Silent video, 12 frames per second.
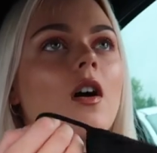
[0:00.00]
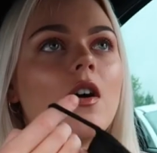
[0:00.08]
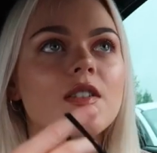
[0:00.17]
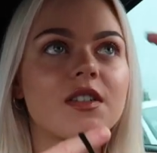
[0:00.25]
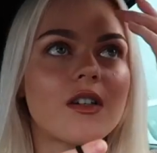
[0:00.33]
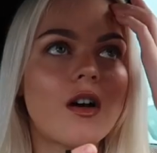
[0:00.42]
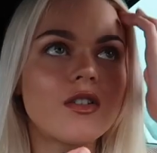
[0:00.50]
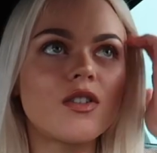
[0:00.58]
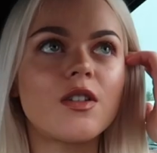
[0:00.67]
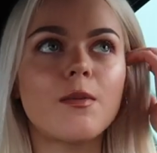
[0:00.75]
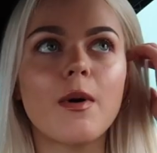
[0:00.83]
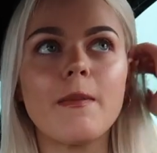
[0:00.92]
Oh, I
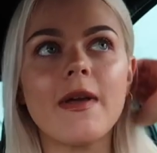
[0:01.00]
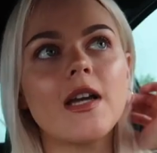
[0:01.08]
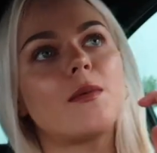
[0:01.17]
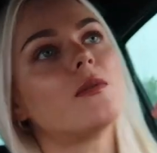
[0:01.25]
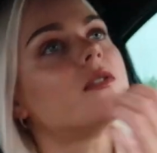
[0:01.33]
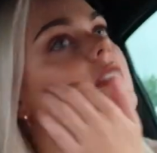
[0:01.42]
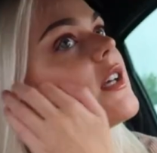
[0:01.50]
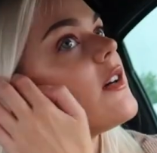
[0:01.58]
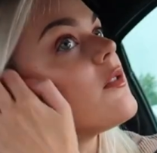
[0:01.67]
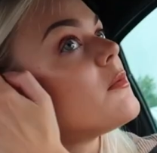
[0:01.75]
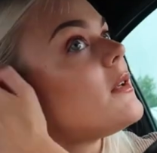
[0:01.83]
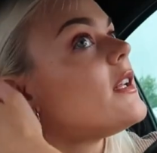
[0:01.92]
shouldn't have put makeup on today
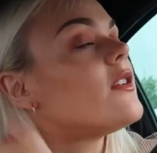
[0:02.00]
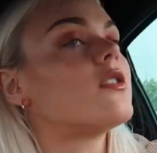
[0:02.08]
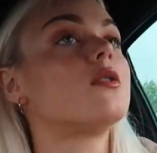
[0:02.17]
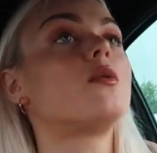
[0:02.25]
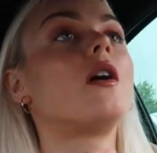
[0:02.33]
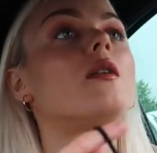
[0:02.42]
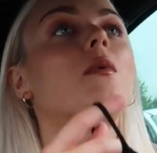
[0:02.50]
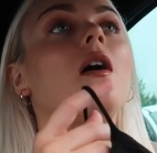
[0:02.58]
if I'm literally just wearing a